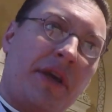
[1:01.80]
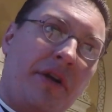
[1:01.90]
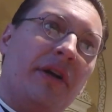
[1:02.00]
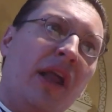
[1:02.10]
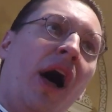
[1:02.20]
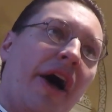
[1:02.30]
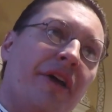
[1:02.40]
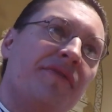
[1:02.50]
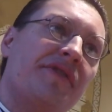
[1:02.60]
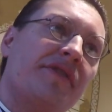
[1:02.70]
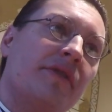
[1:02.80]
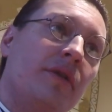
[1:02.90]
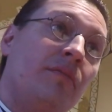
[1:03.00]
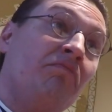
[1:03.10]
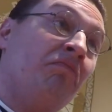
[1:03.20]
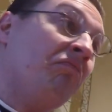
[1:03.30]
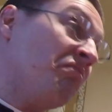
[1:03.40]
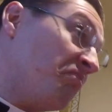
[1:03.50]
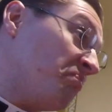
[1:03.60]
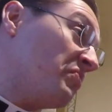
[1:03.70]
in our lives,
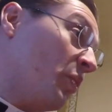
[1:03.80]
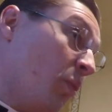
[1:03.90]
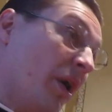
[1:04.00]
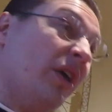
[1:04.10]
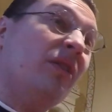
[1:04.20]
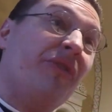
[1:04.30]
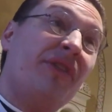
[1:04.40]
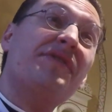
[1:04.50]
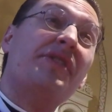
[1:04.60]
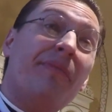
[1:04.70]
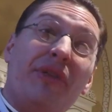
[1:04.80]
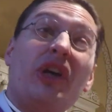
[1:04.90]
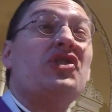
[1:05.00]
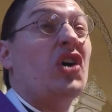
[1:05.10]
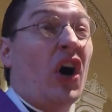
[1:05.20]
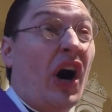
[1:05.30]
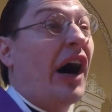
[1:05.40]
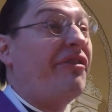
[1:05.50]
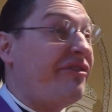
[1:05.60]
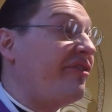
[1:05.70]
well, then something is
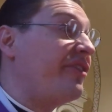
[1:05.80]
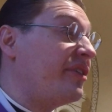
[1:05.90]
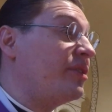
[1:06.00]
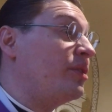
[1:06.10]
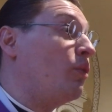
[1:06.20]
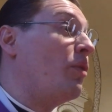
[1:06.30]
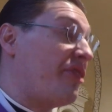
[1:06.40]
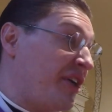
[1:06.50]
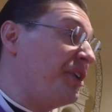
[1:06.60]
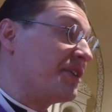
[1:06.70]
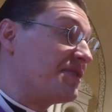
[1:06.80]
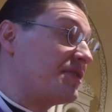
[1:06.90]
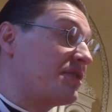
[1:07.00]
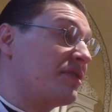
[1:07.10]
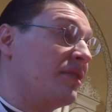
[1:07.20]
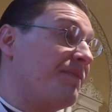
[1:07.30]
off within us.